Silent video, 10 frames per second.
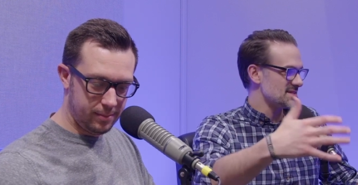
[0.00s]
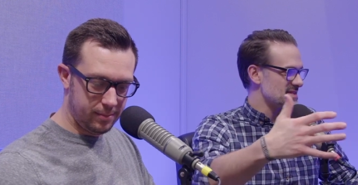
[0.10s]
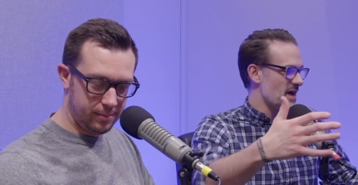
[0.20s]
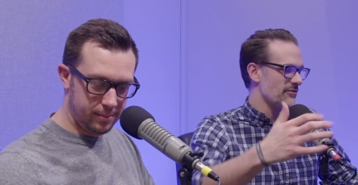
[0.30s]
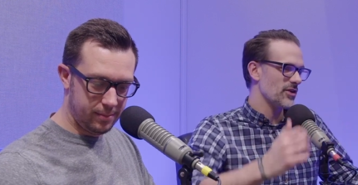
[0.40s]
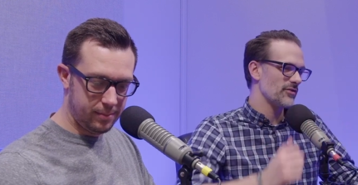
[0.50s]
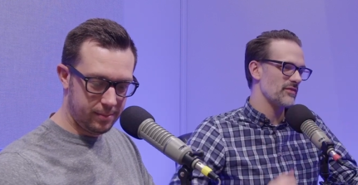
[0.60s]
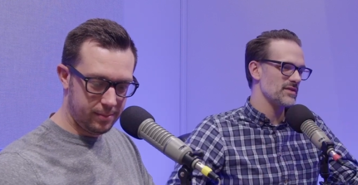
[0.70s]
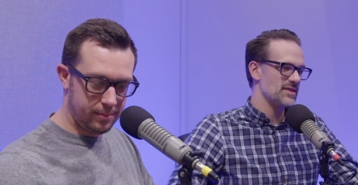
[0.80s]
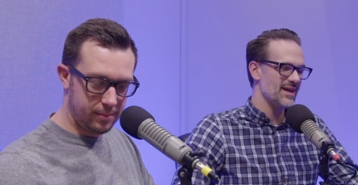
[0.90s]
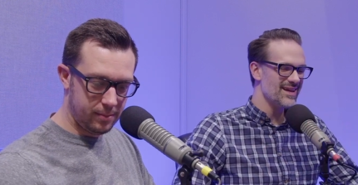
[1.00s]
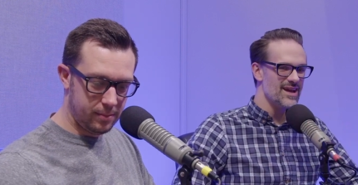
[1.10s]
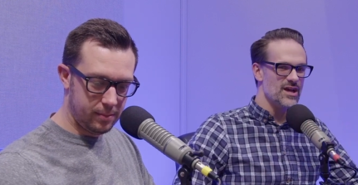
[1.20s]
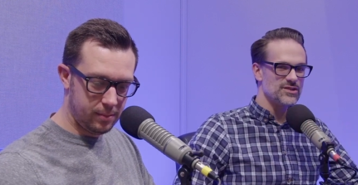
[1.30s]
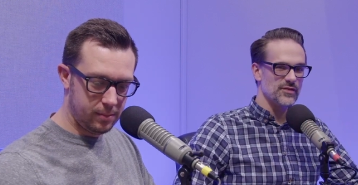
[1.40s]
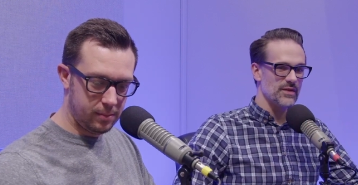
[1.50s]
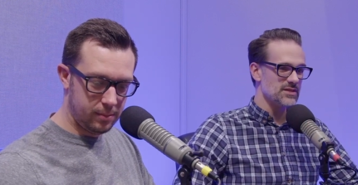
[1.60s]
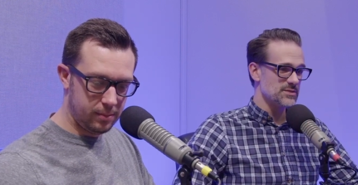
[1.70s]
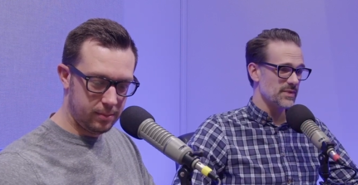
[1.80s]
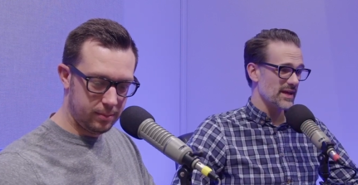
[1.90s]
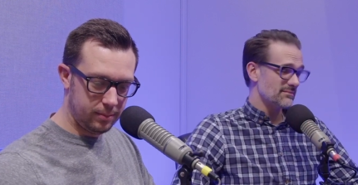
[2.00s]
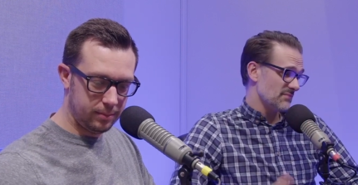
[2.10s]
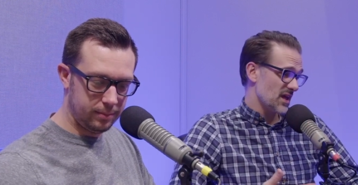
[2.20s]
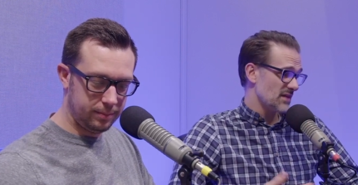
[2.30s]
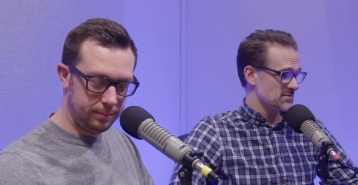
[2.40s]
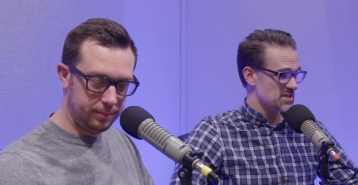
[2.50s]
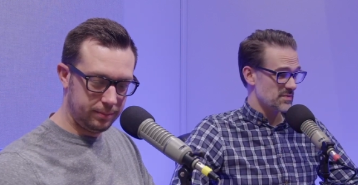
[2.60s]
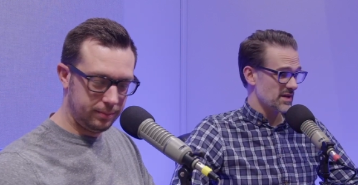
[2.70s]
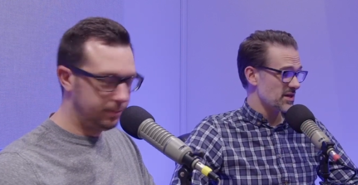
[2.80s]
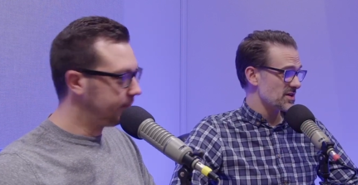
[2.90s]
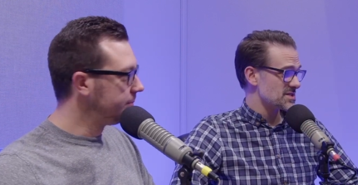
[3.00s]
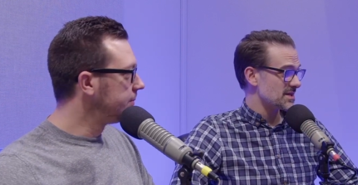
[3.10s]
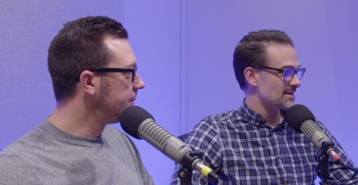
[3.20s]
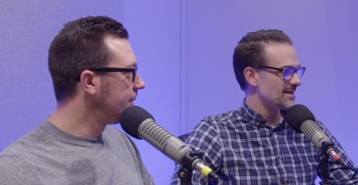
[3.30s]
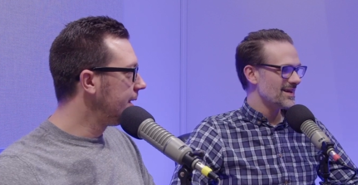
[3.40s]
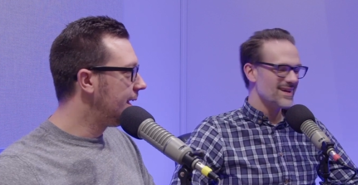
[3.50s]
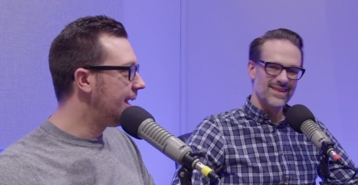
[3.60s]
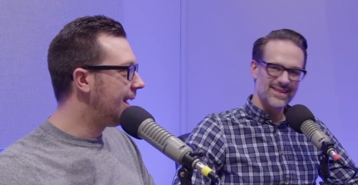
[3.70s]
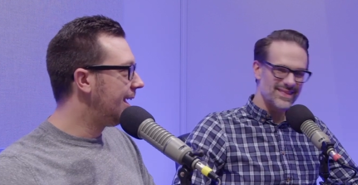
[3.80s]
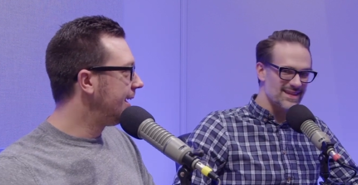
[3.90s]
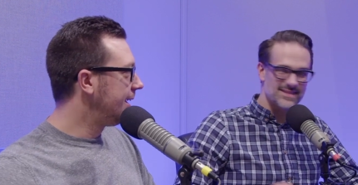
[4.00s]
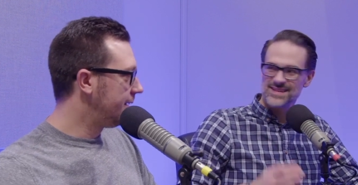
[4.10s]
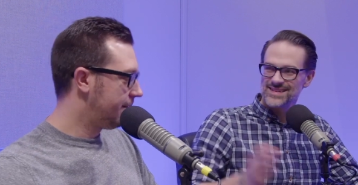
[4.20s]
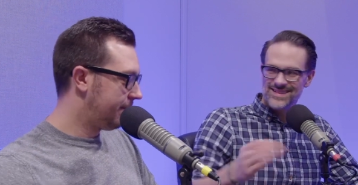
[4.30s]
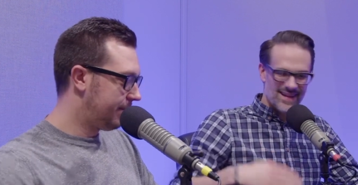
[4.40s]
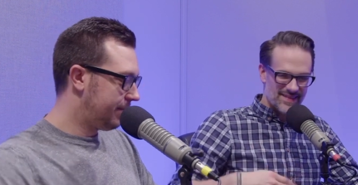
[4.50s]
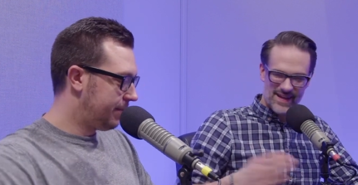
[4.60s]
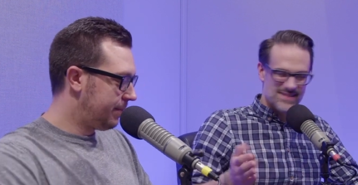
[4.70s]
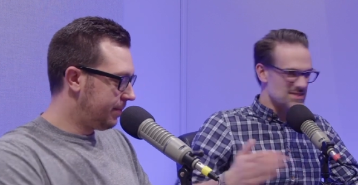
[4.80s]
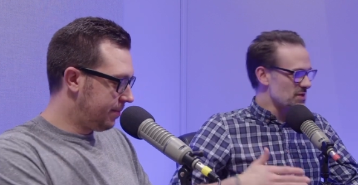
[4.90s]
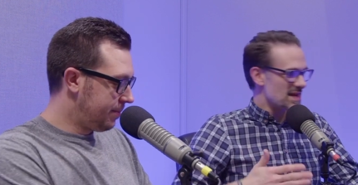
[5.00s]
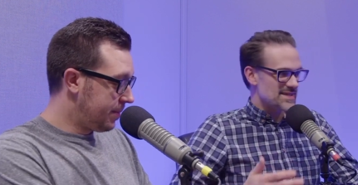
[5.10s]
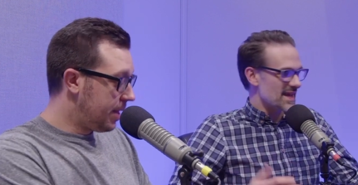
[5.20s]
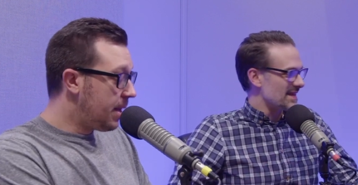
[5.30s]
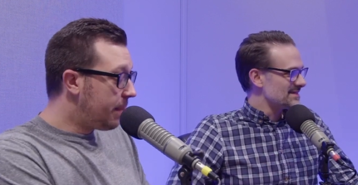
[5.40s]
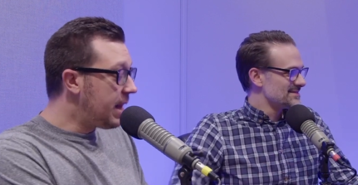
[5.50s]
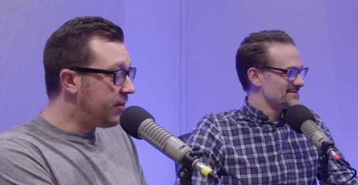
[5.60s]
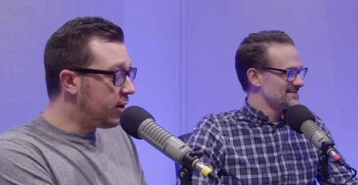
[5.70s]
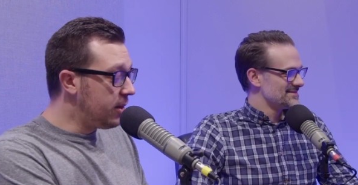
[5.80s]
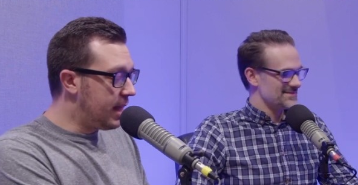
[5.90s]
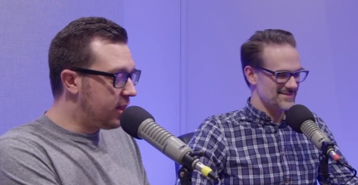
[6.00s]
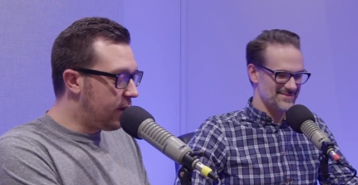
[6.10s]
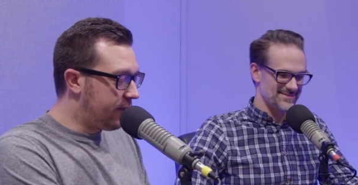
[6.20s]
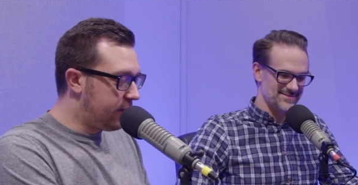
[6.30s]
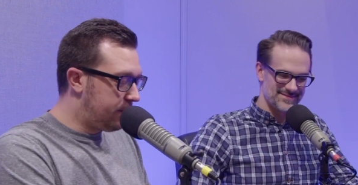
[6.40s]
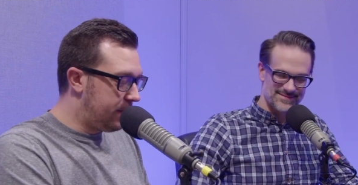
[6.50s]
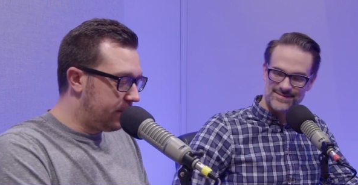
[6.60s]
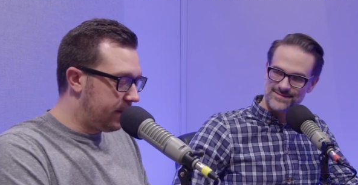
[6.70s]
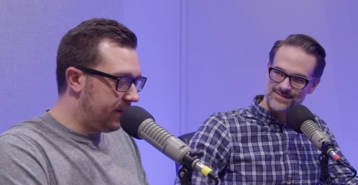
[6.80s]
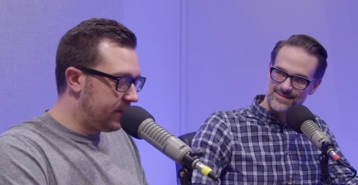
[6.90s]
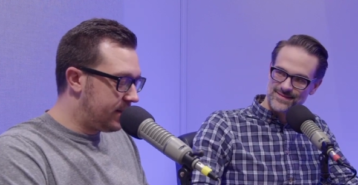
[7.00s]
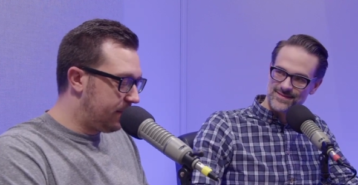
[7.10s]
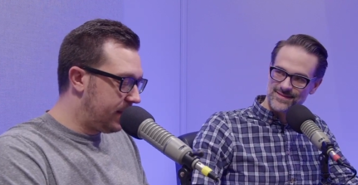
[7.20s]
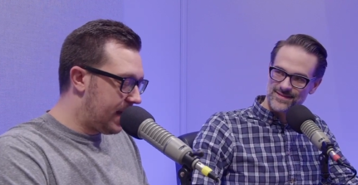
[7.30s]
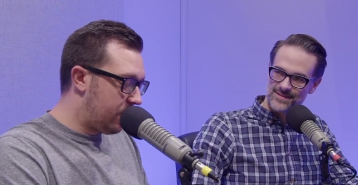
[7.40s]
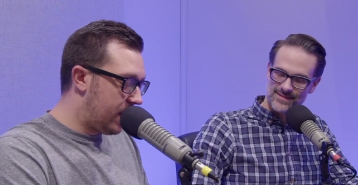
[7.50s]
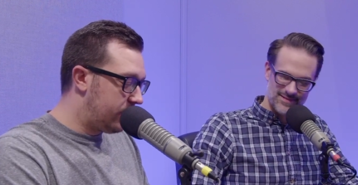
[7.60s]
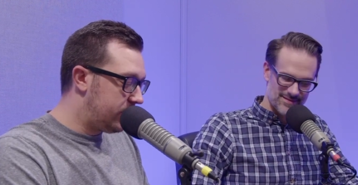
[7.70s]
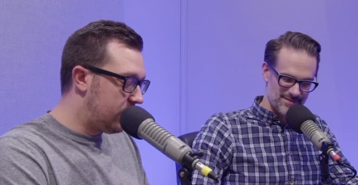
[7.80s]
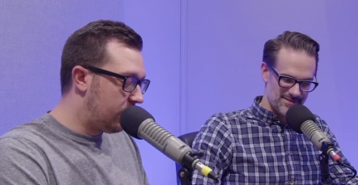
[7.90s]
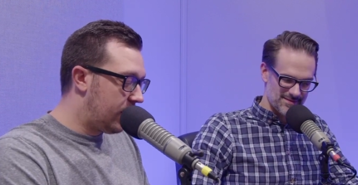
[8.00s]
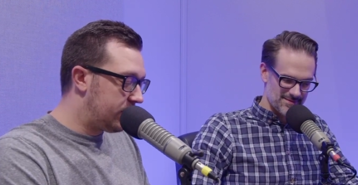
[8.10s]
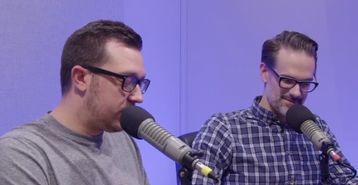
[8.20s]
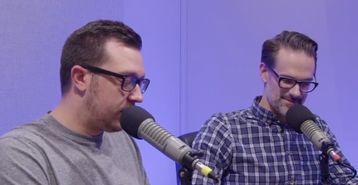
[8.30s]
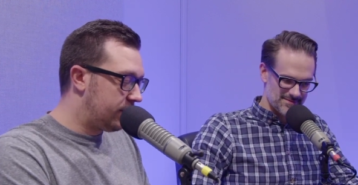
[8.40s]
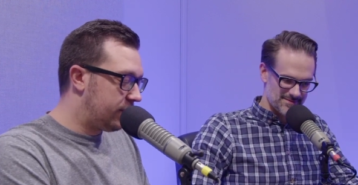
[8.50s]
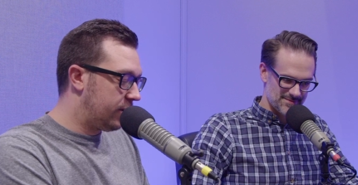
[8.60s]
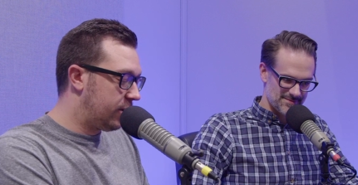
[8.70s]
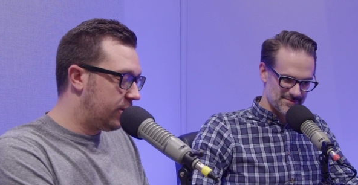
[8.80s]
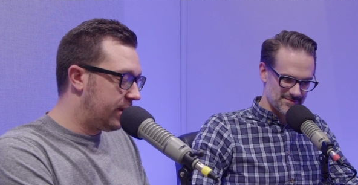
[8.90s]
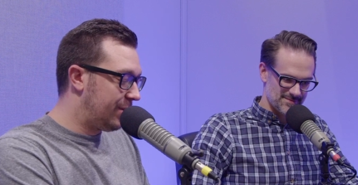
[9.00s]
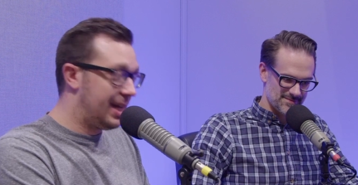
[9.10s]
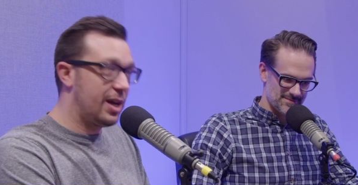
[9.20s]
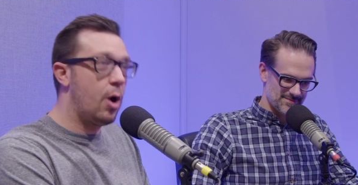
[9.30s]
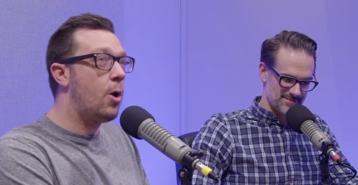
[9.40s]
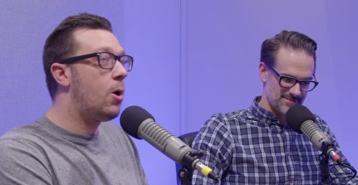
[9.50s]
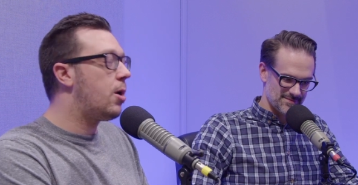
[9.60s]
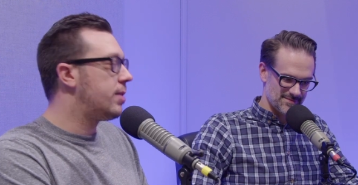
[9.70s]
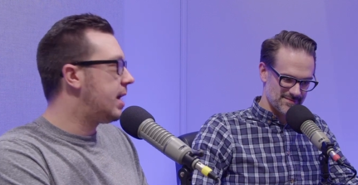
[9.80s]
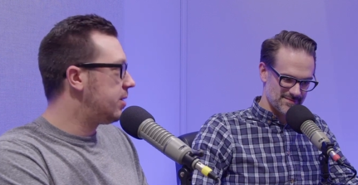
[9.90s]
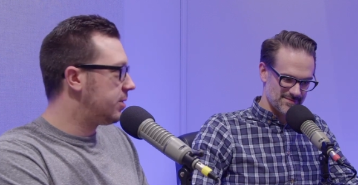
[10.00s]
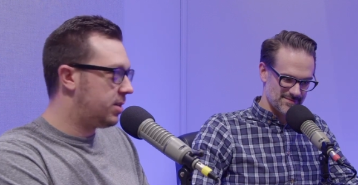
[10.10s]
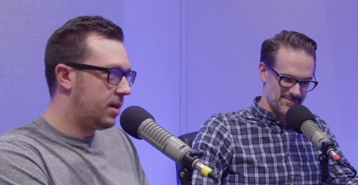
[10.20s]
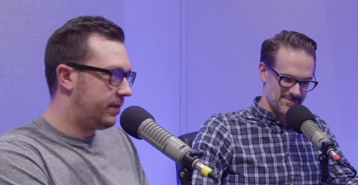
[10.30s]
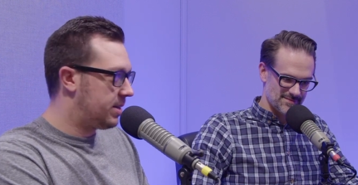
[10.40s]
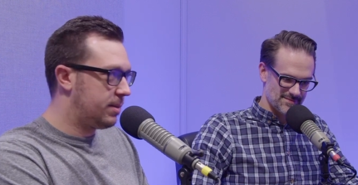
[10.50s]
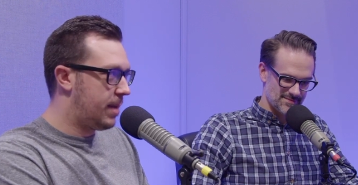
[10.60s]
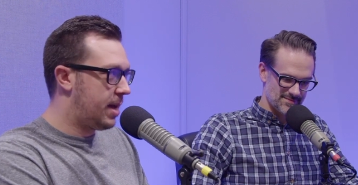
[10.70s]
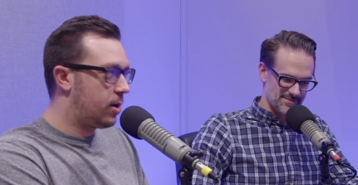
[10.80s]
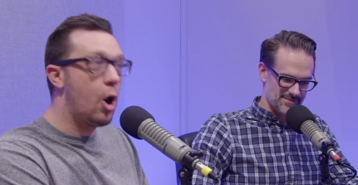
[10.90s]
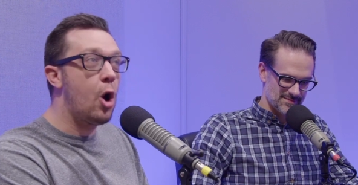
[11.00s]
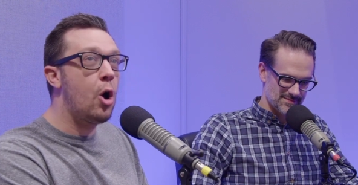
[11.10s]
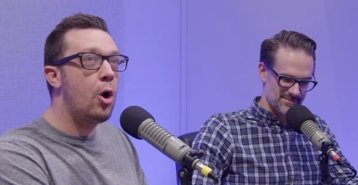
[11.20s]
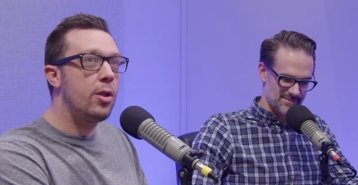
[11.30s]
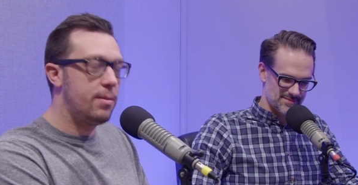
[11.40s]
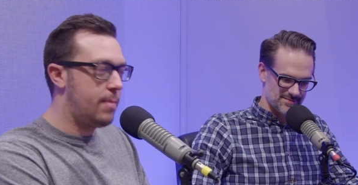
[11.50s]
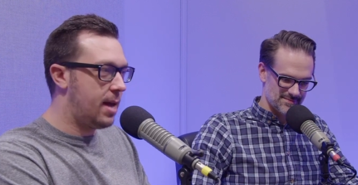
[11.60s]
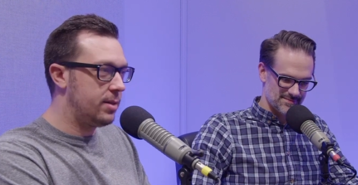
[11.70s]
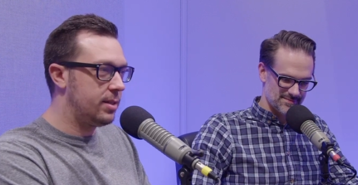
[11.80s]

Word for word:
Speaker 1: sovereign over everything. So for him to just be like, eh, just pick a Christian, like that doesn't that doesn't yeah. translate. But I've heard right. that
Speaker 2: though. I've heard people even tell me that when I was young, when I was looking for a girl, they were like, all that other stuff doesn't matter. All that matters is